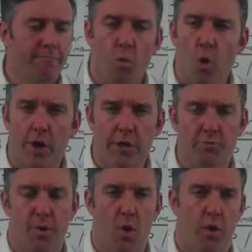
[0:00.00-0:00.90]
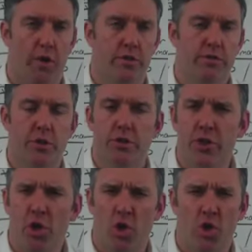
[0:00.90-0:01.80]
mortgage brokers,
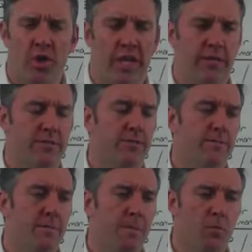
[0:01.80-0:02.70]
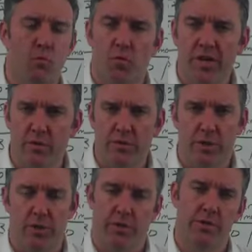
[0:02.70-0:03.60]
attorneys,
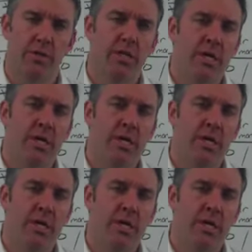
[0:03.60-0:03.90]
realtors.